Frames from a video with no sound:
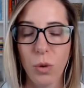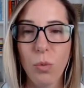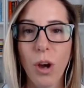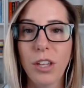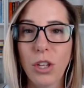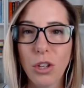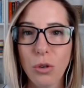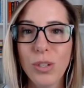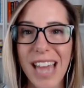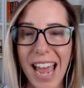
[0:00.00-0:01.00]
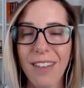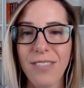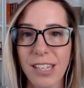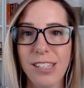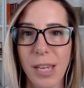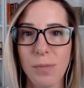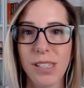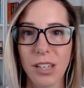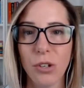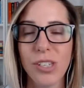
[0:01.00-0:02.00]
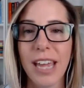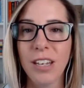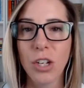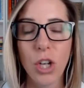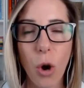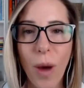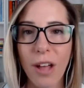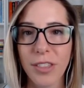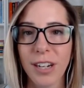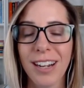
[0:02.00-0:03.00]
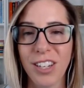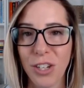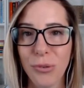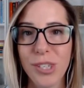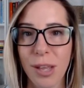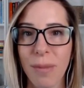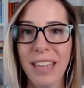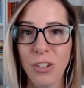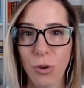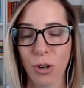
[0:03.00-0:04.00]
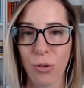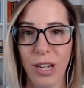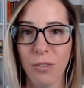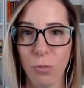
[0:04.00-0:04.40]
We want you to have these same skills and go out there and use them in your creative